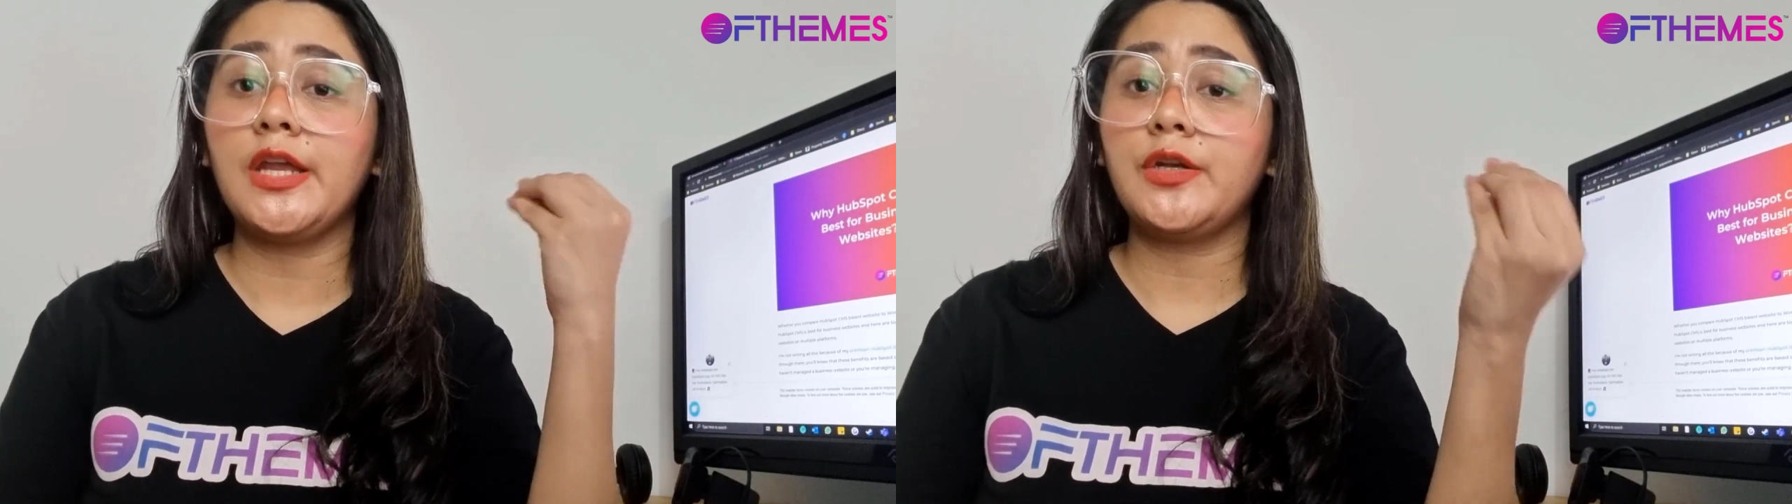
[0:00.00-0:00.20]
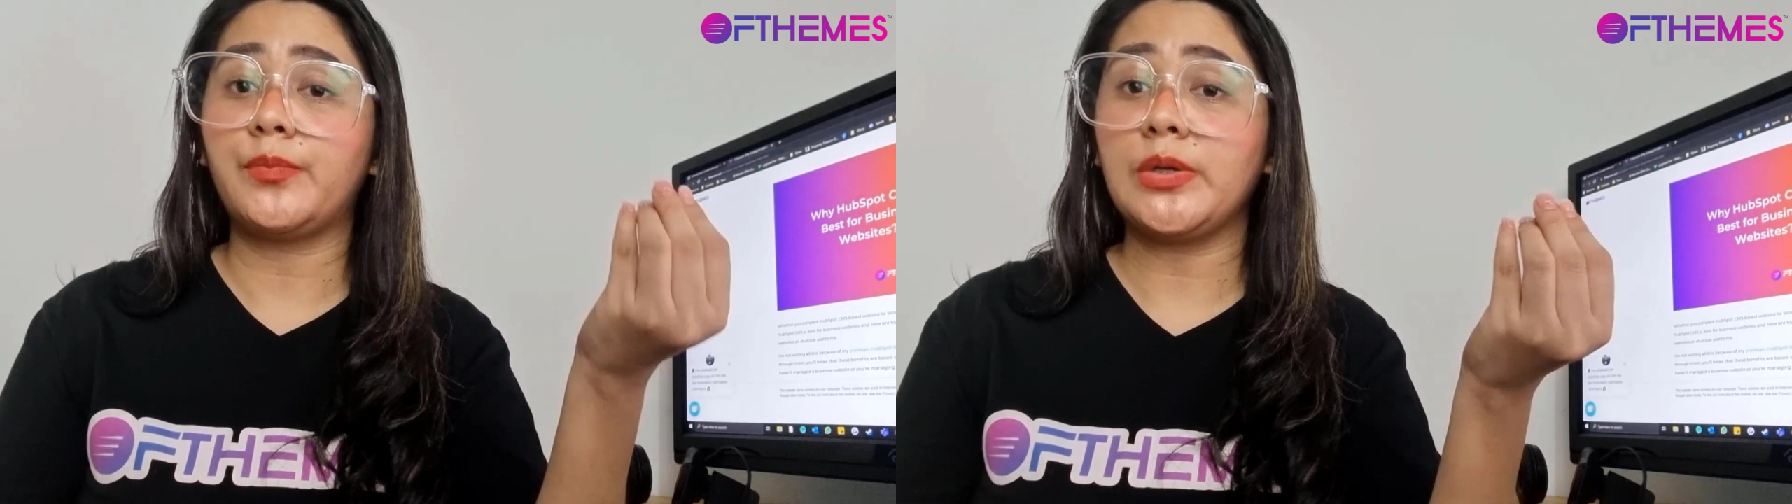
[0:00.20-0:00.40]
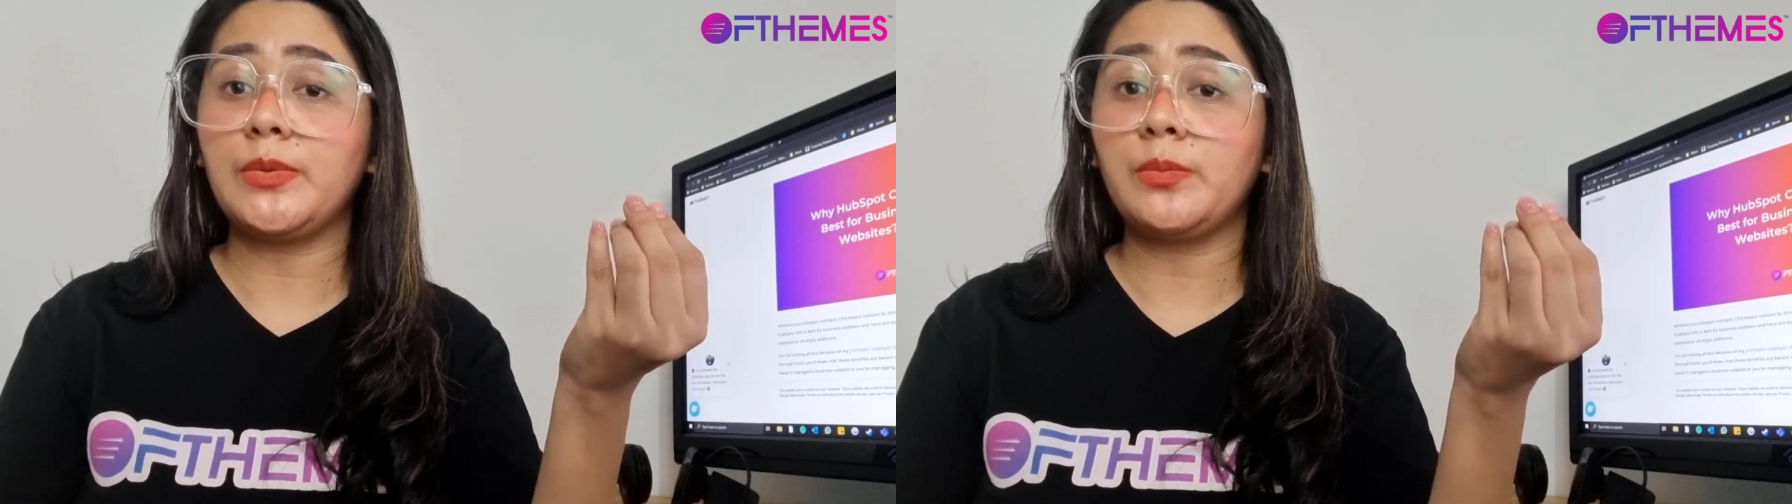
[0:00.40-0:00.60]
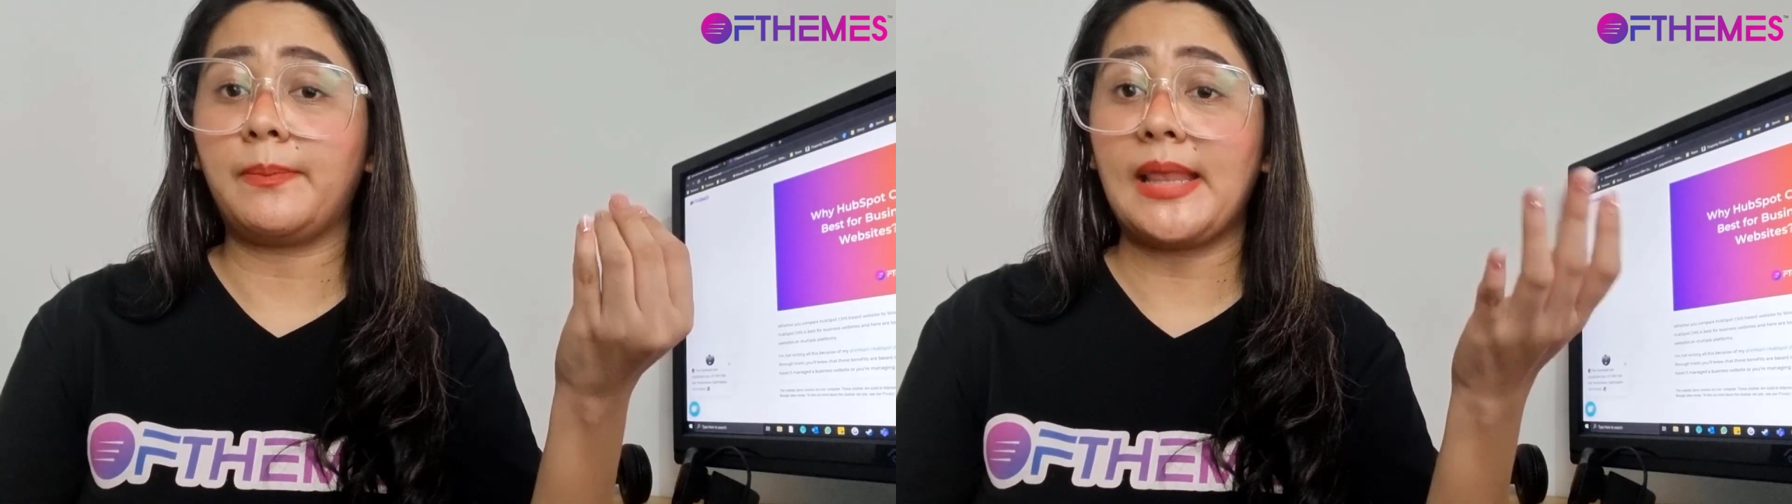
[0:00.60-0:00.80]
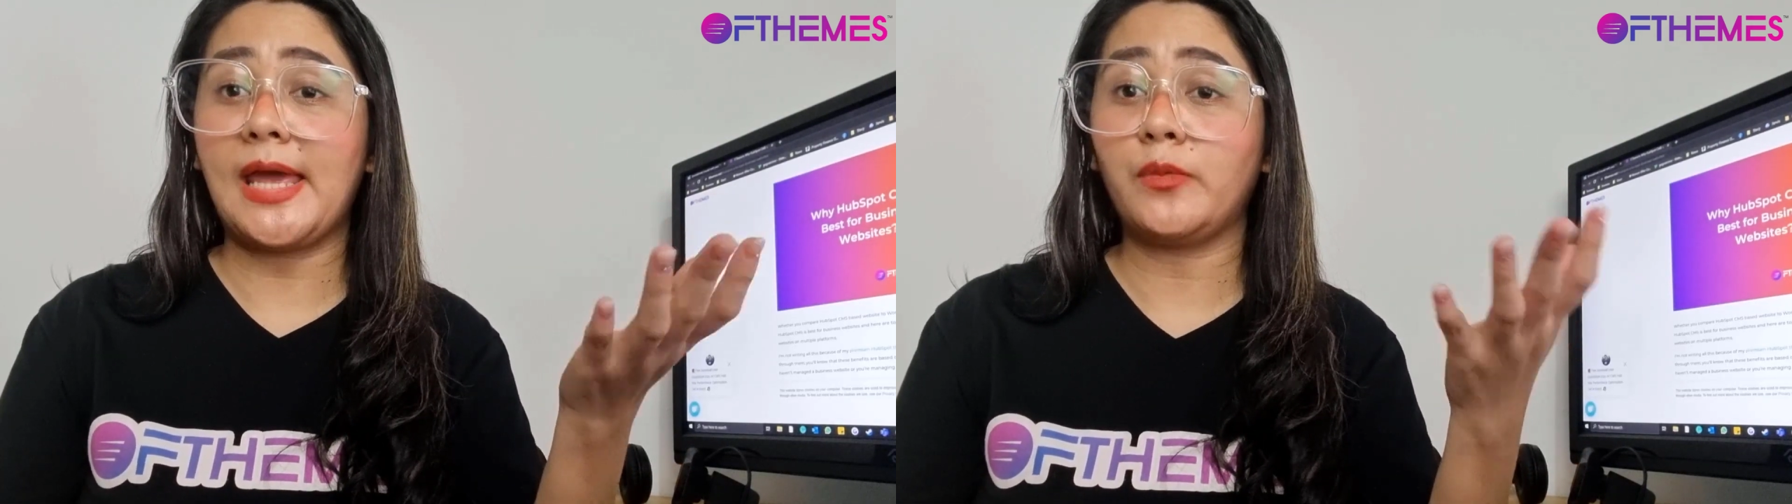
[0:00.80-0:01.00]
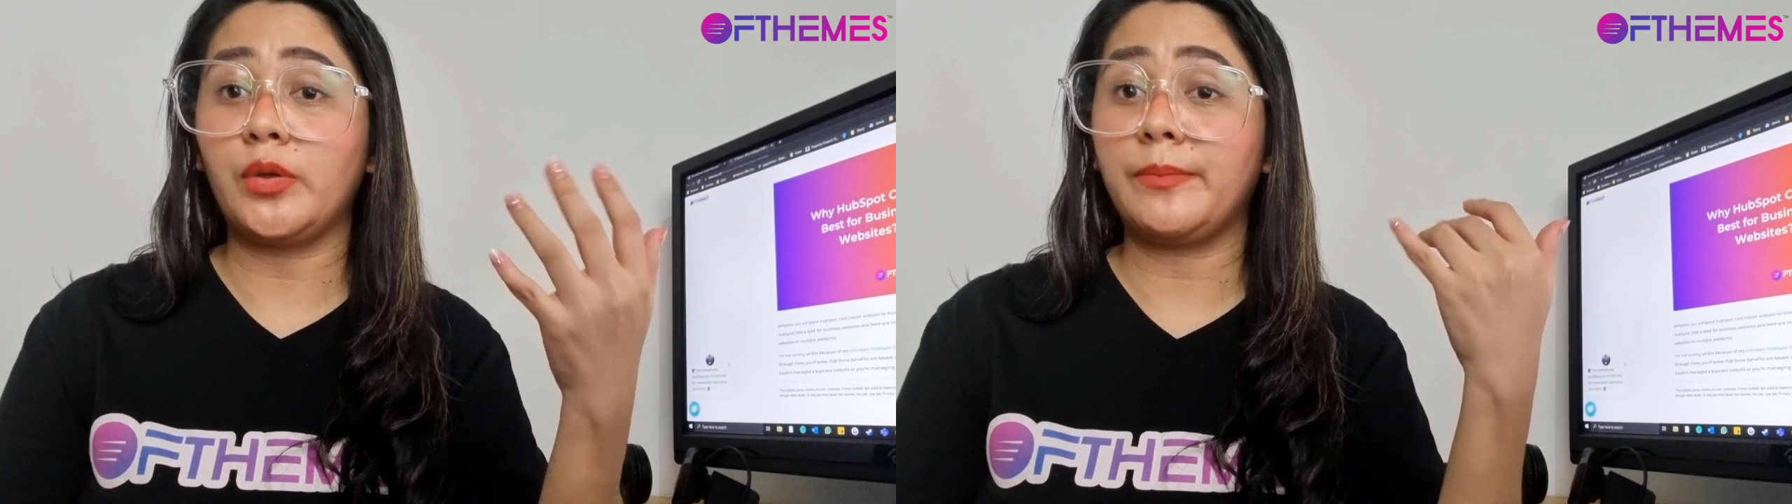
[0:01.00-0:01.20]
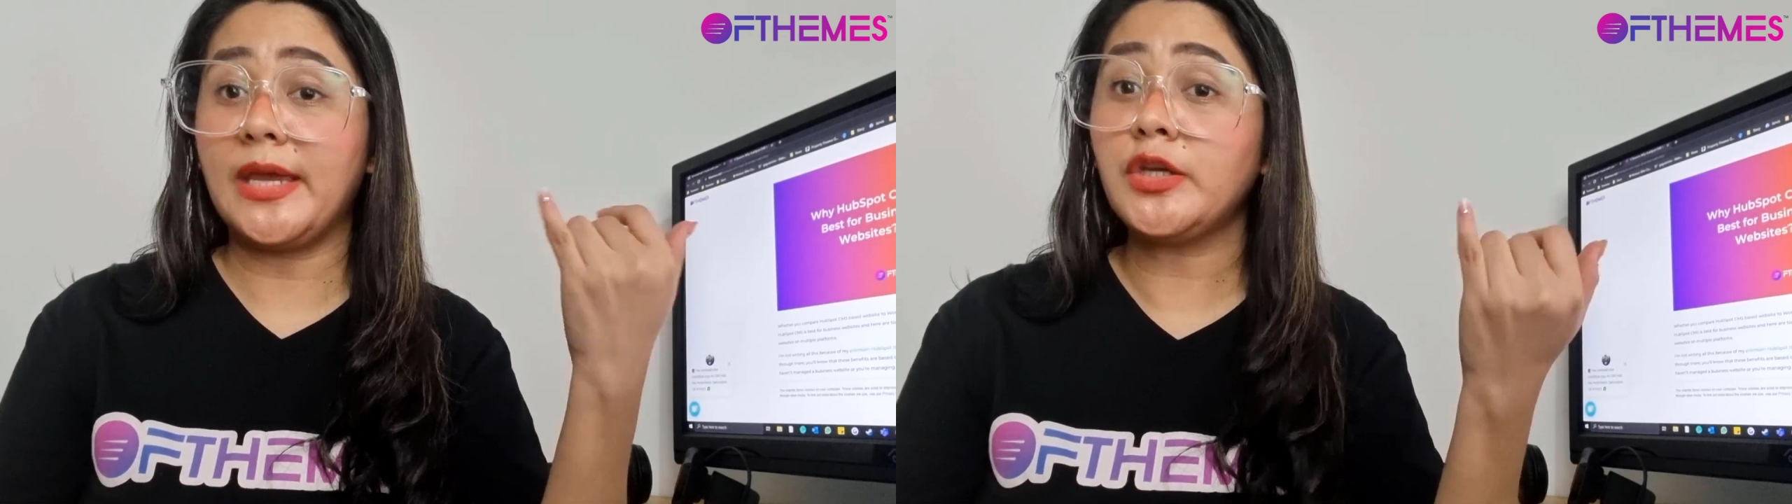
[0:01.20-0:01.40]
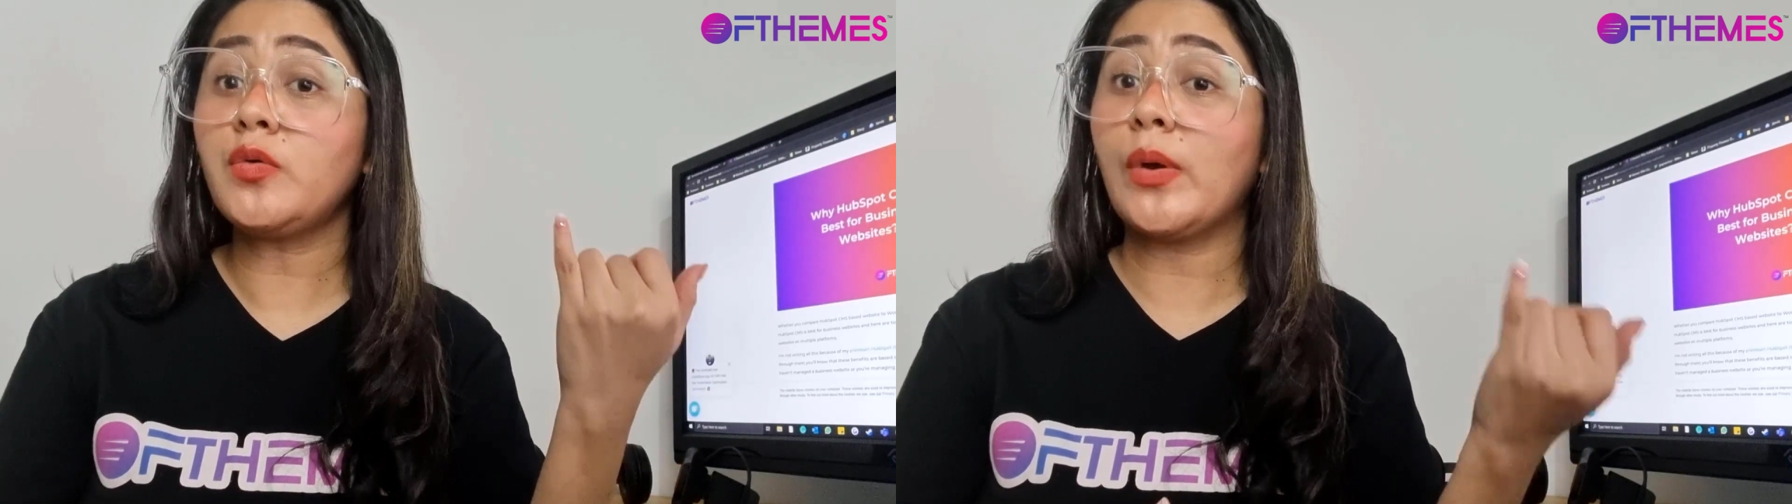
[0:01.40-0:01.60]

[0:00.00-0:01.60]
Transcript: The premium plan will make your